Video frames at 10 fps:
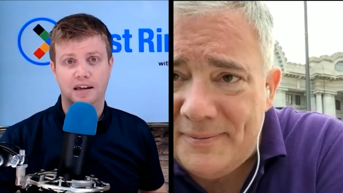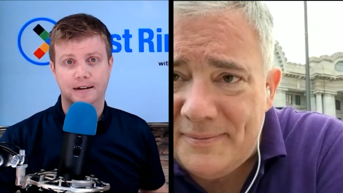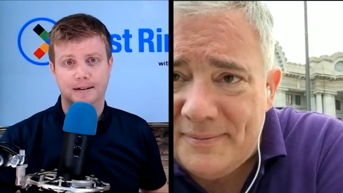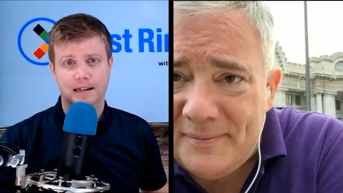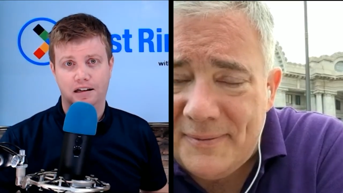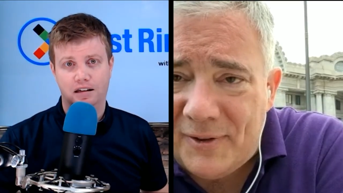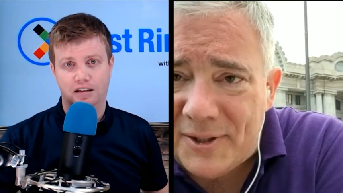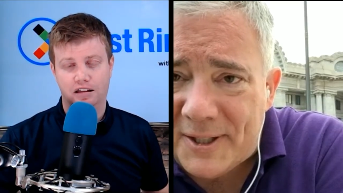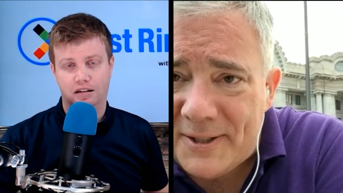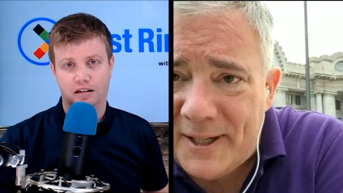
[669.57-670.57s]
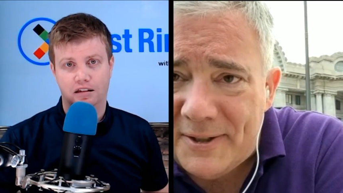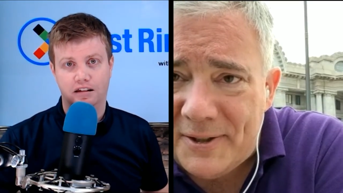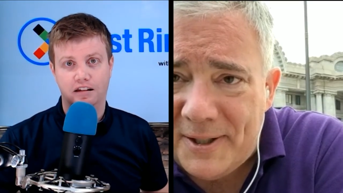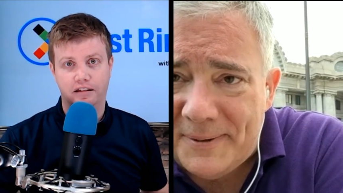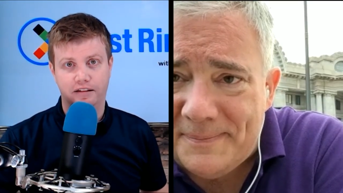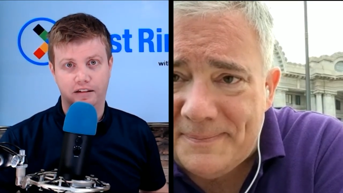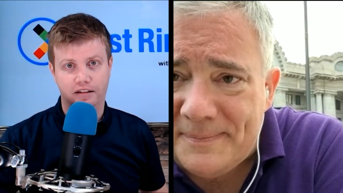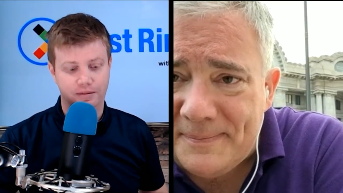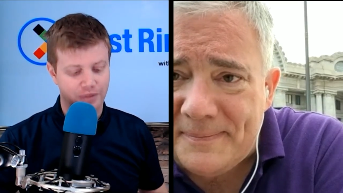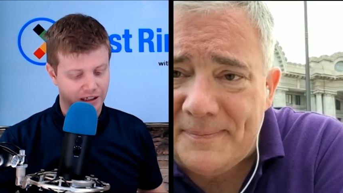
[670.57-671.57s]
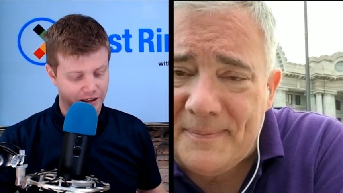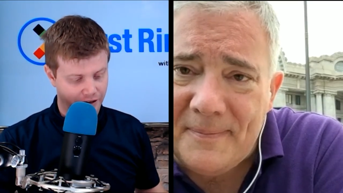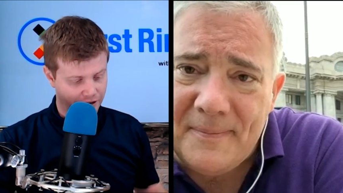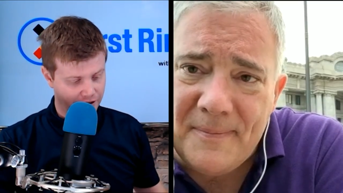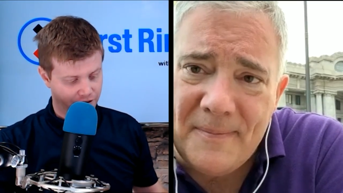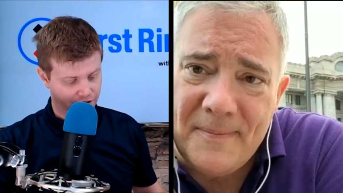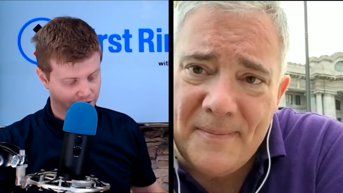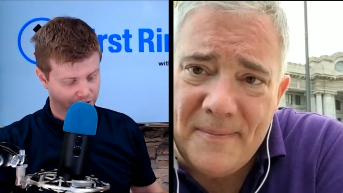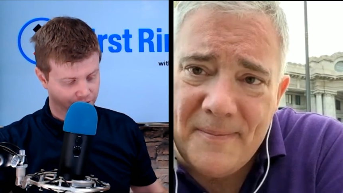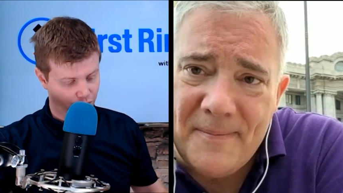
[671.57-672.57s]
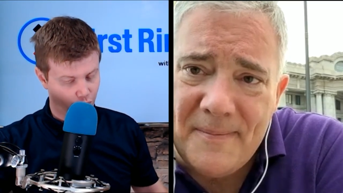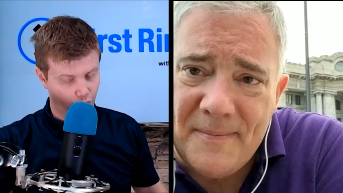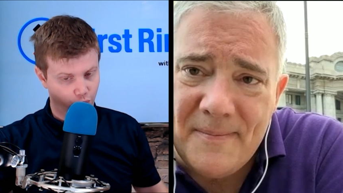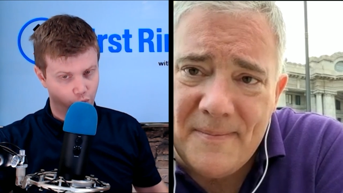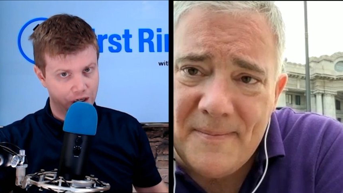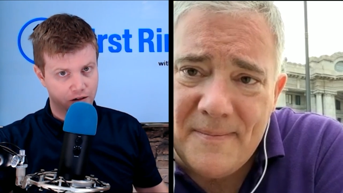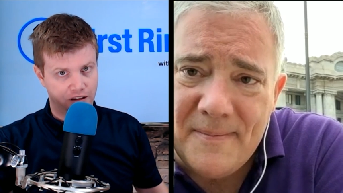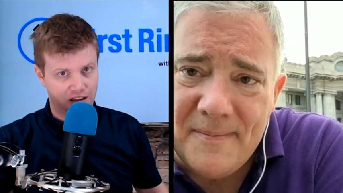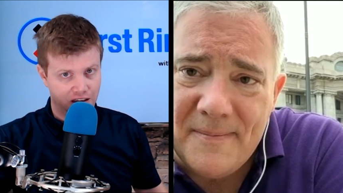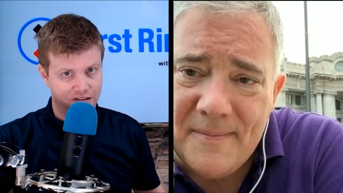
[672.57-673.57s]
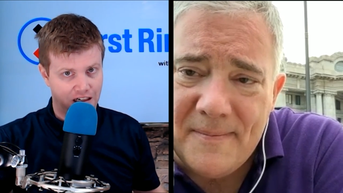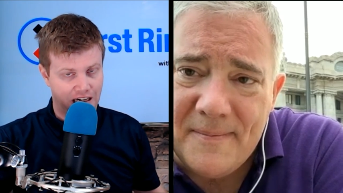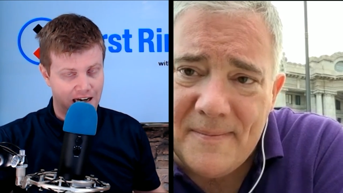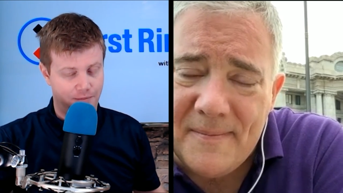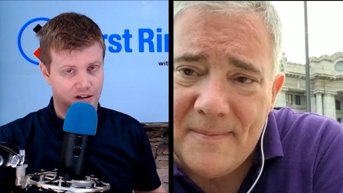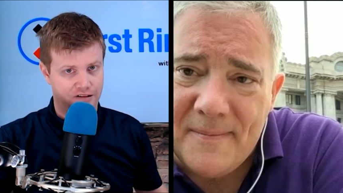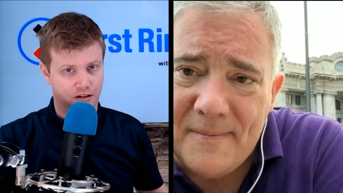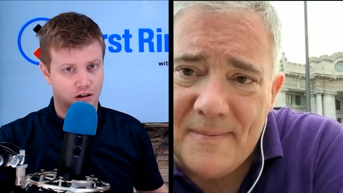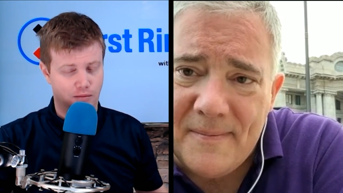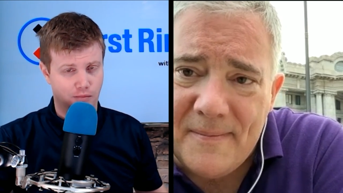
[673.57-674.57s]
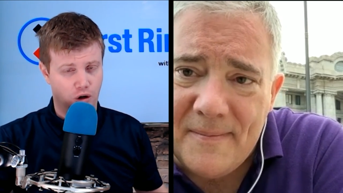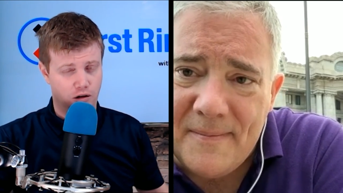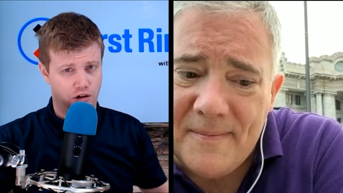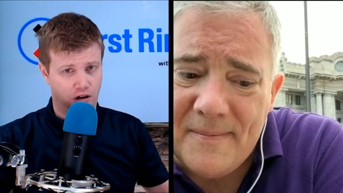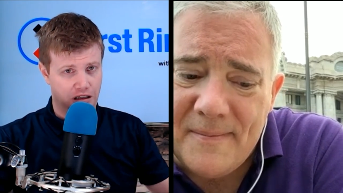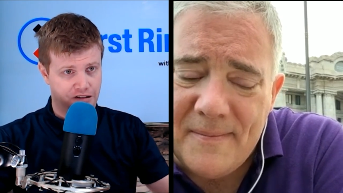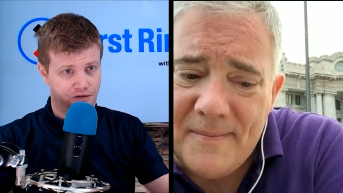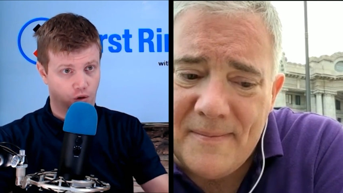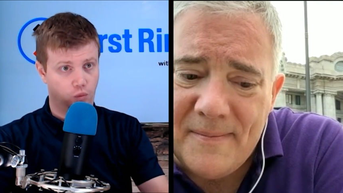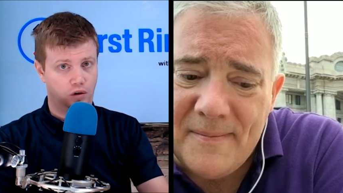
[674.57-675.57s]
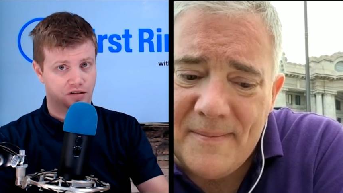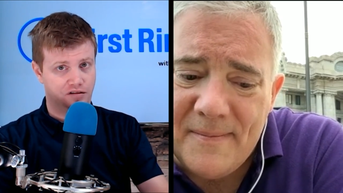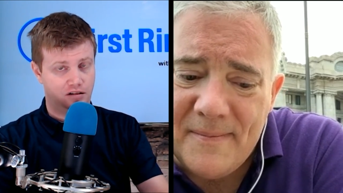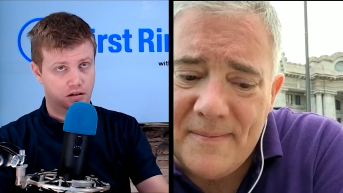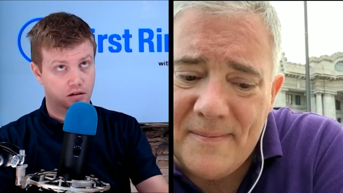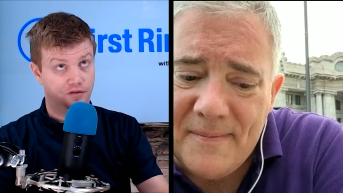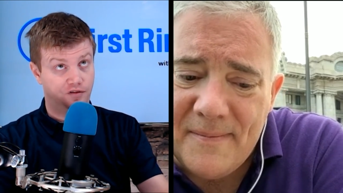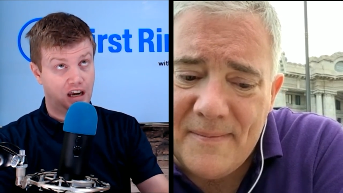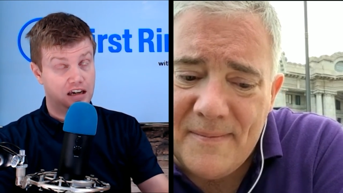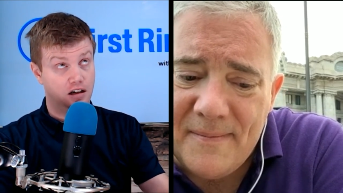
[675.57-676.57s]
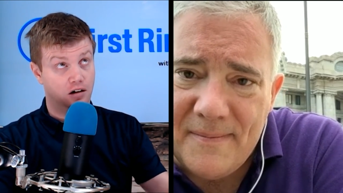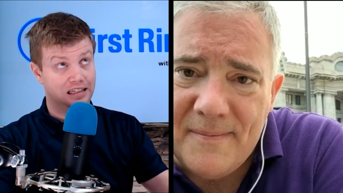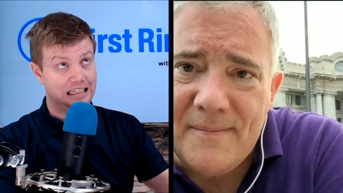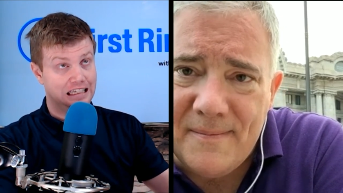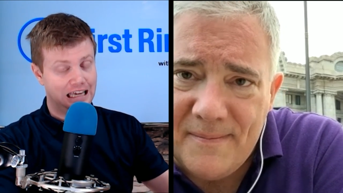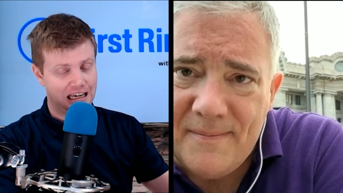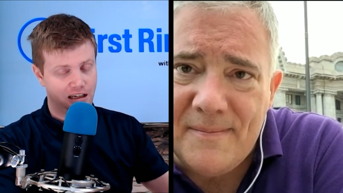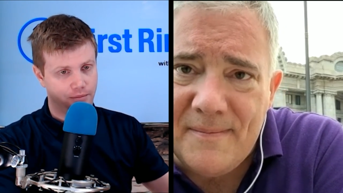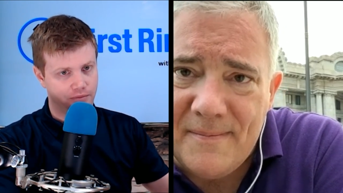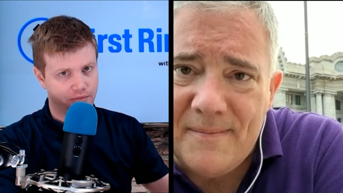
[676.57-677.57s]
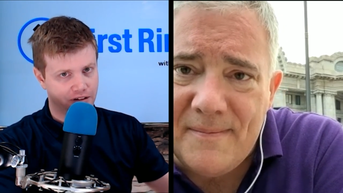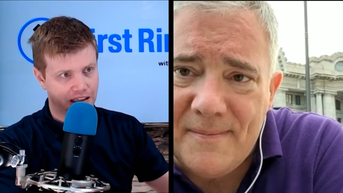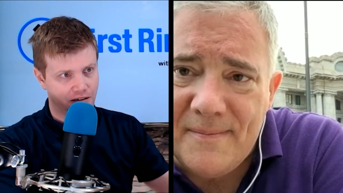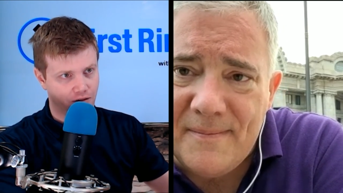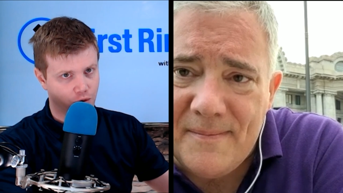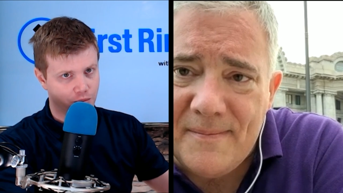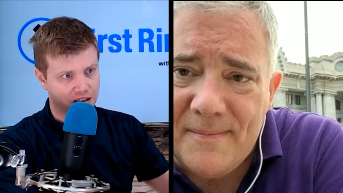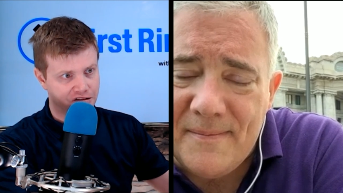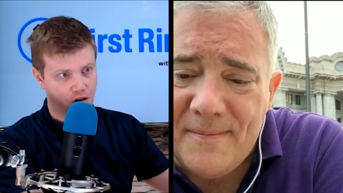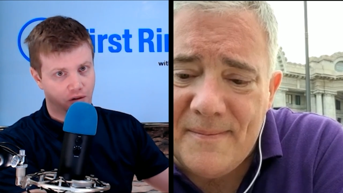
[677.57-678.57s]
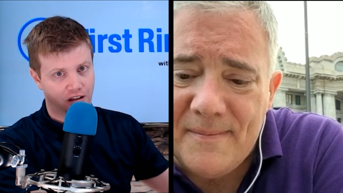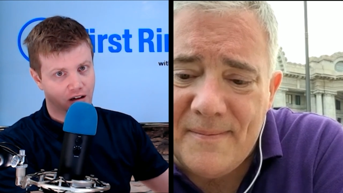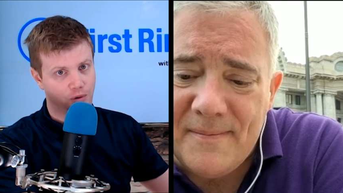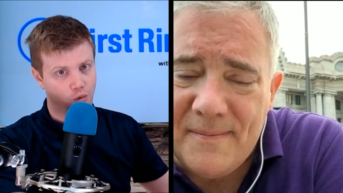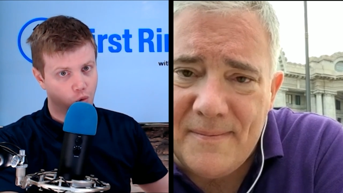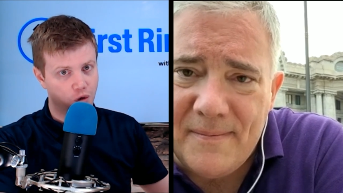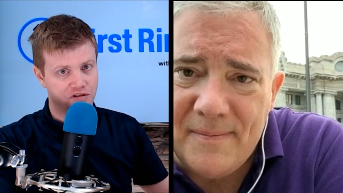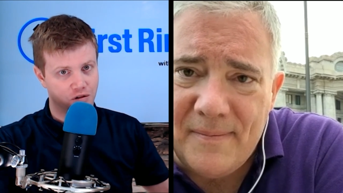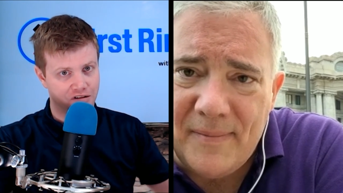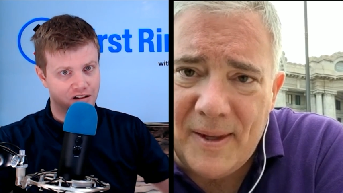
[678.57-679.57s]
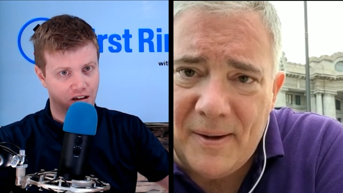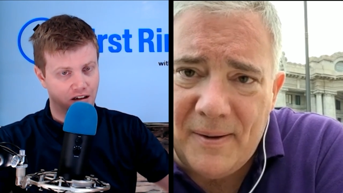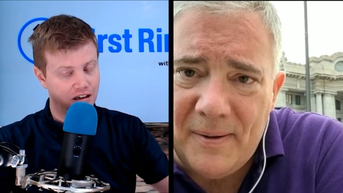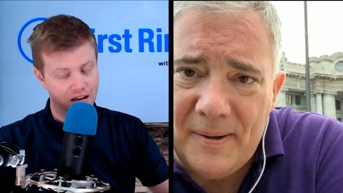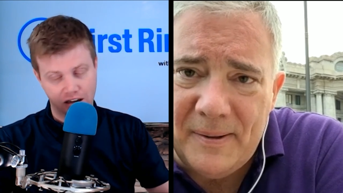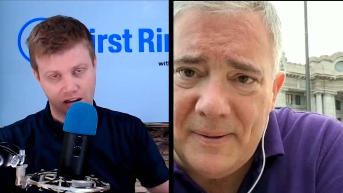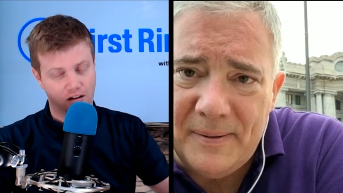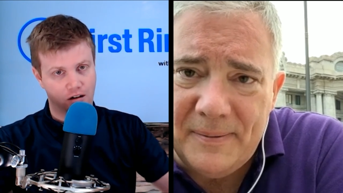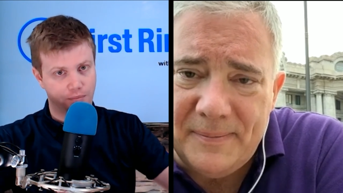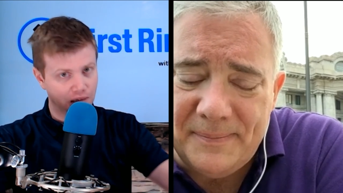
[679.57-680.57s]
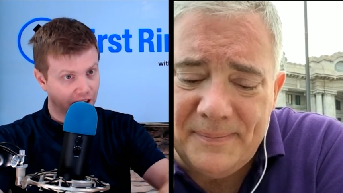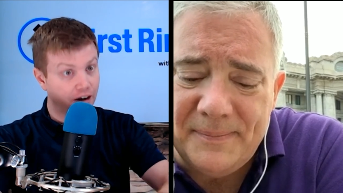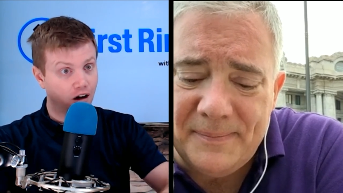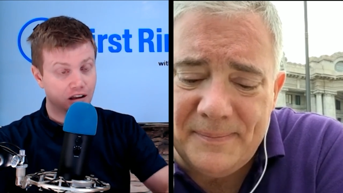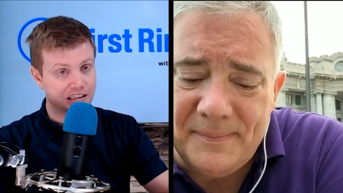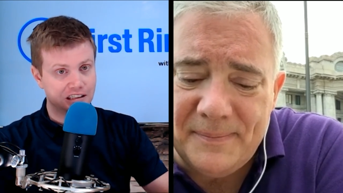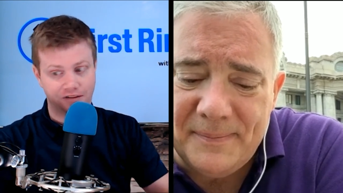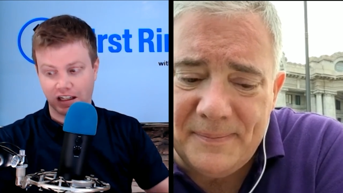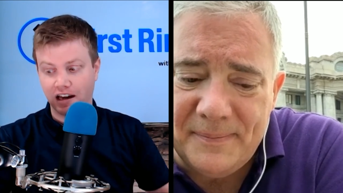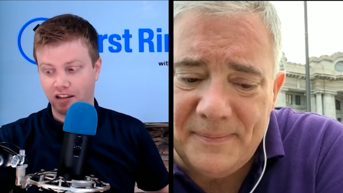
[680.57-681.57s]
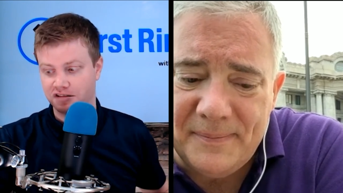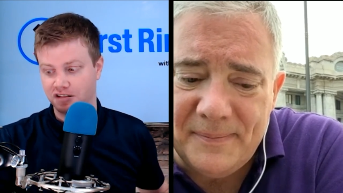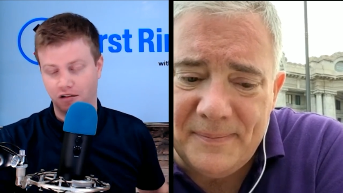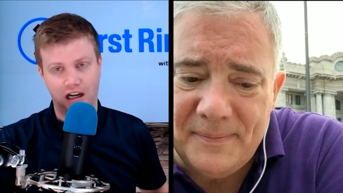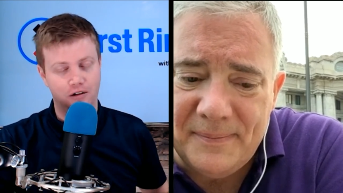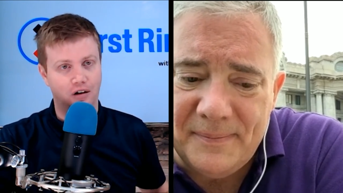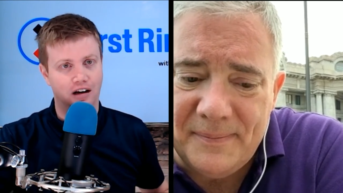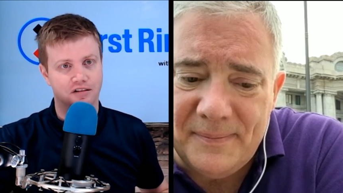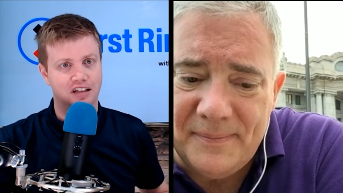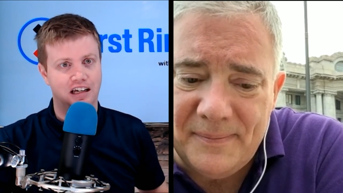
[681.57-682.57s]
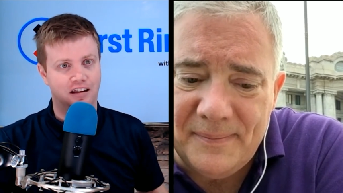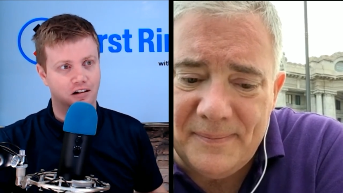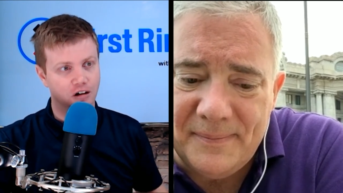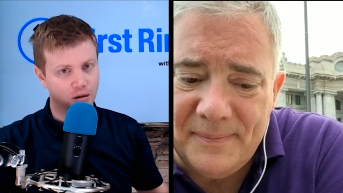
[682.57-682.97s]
Speaker 1: Yeah, for the, success. You know, the big weird thing that's going to happen is they're going to merge all this for because Vanguard the game like will be its own thing, but Warzone is going to they're going to blend all this stuff together. So I don't understand how they're going to go